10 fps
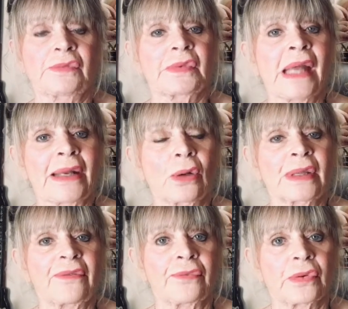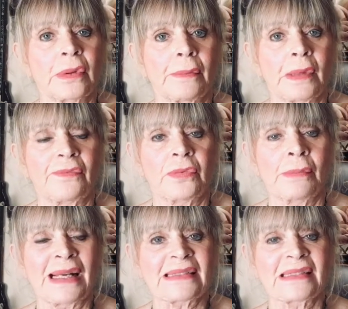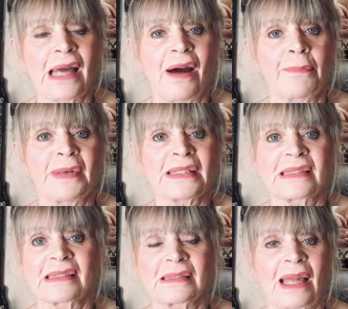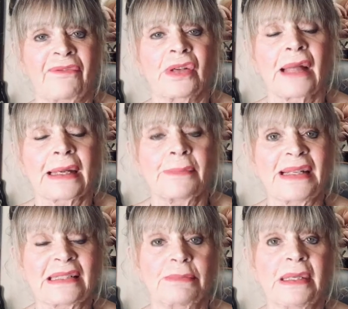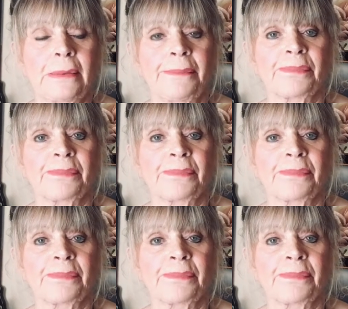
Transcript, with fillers: not only for for myself, but just I feel like it makes me